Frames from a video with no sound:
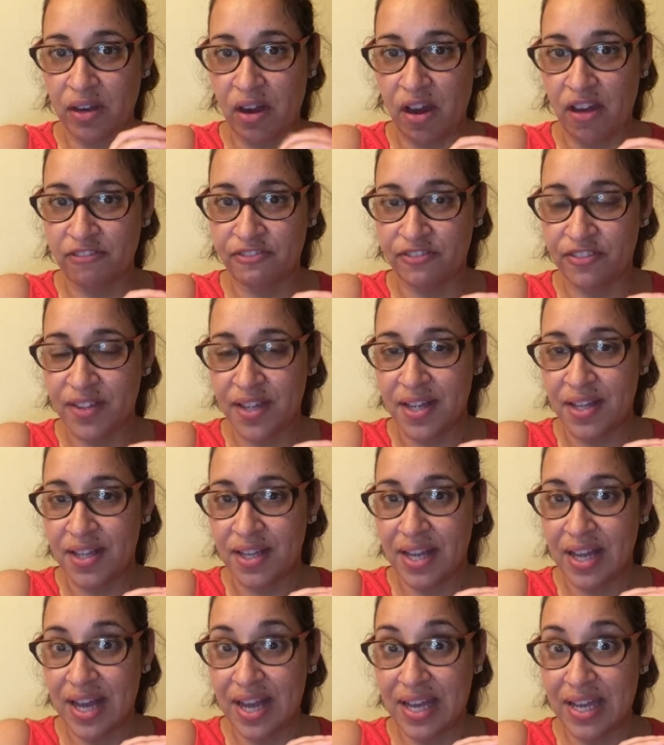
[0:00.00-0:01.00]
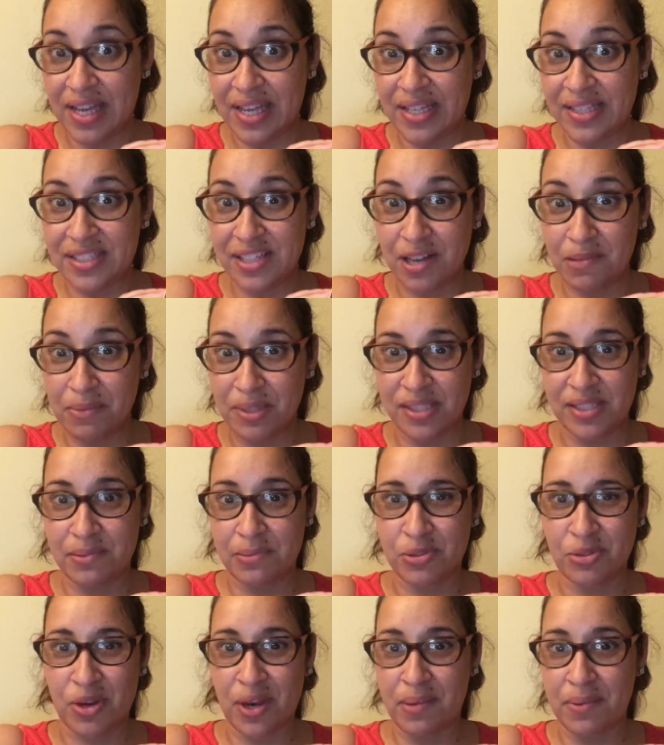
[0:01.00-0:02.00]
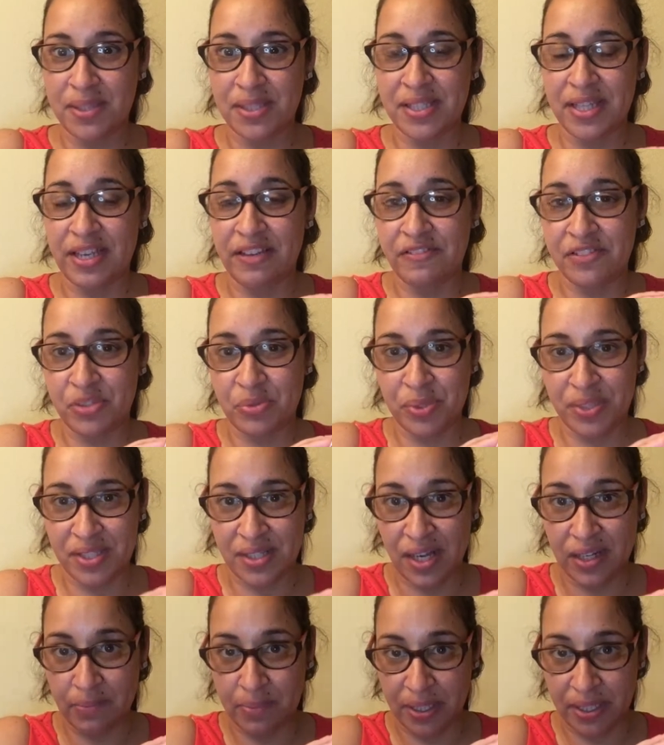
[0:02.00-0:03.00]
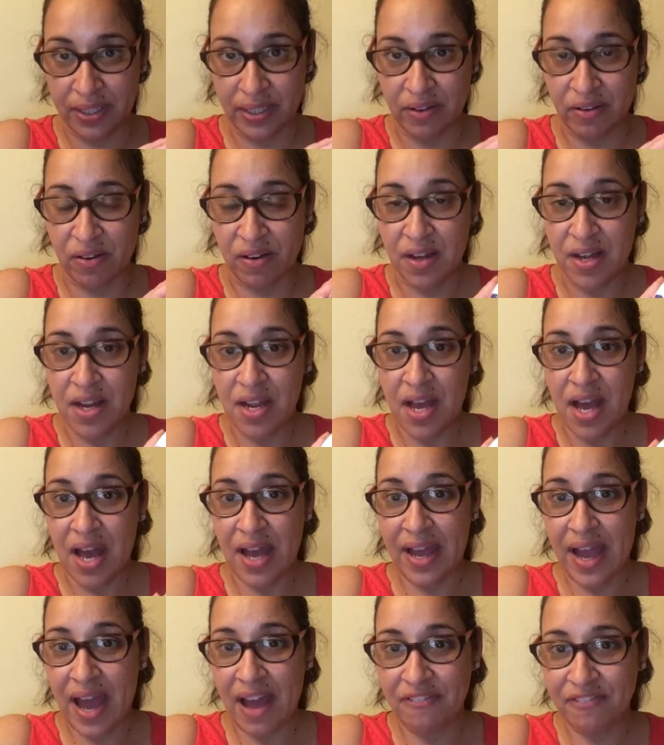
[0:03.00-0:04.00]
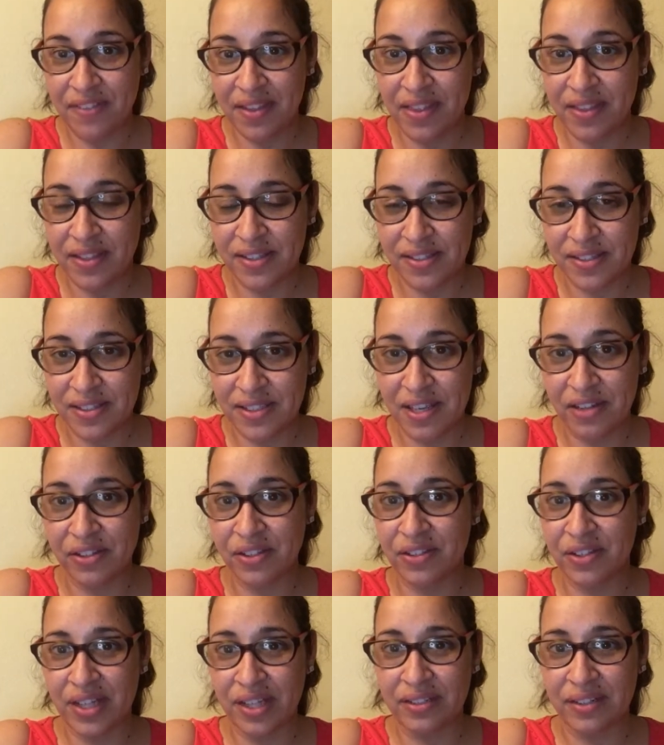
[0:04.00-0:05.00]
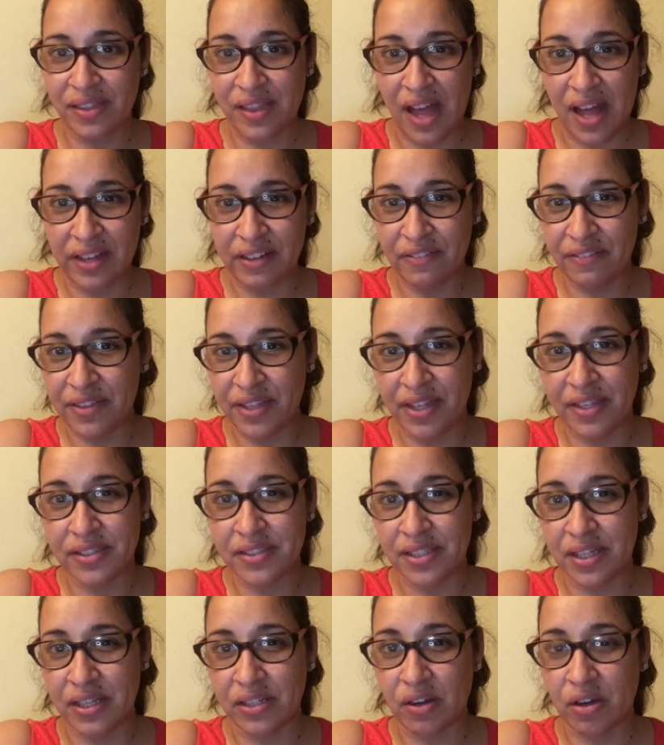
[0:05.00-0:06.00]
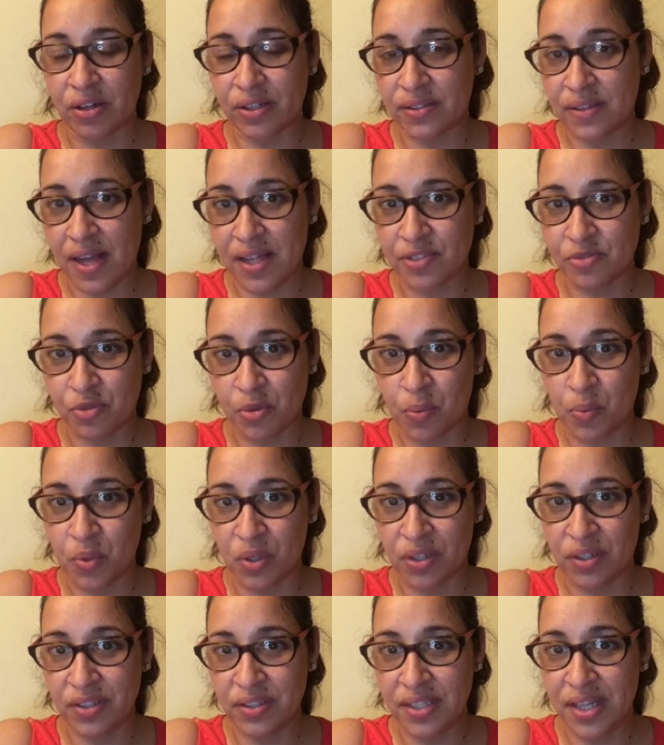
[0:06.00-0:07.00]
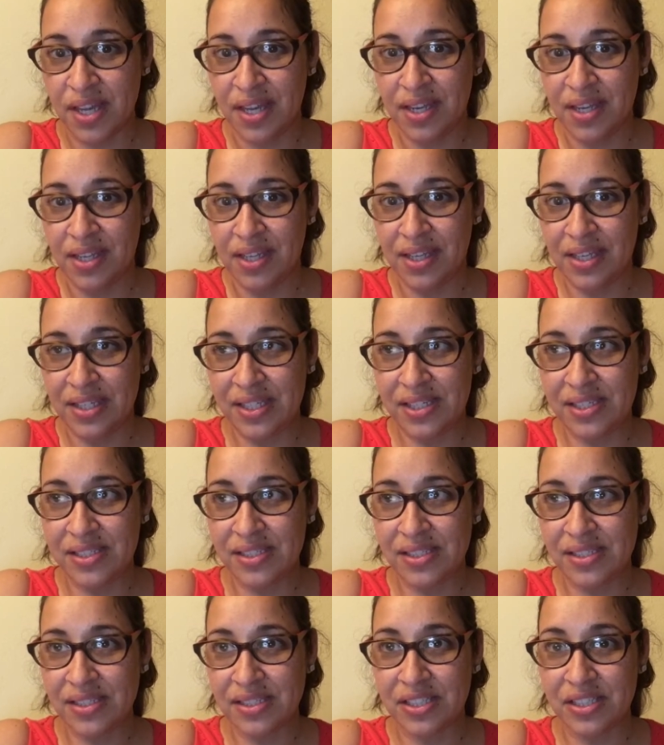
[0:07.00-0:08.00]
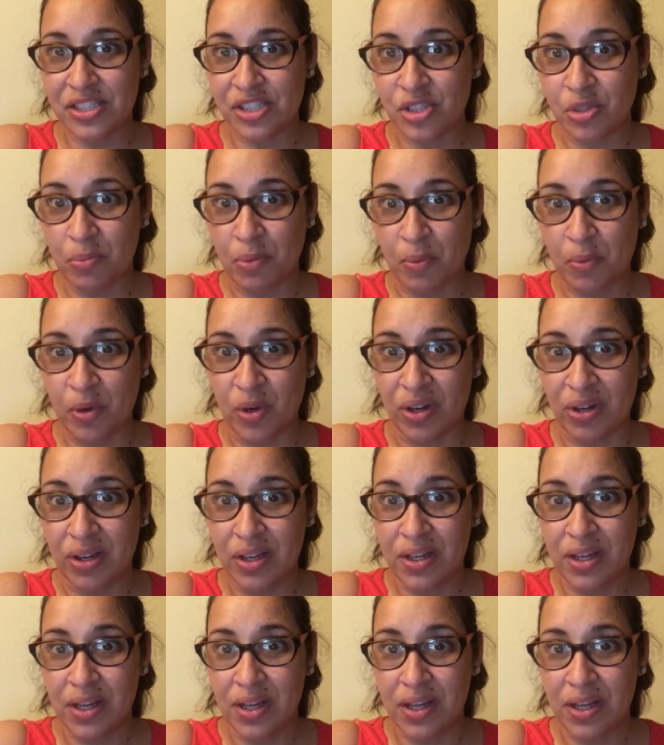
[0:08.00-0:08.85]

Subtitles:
off, it's on my subscribe and save, so it's not a big deal. I have to tell you that a lot of things in our classroom world is consumable.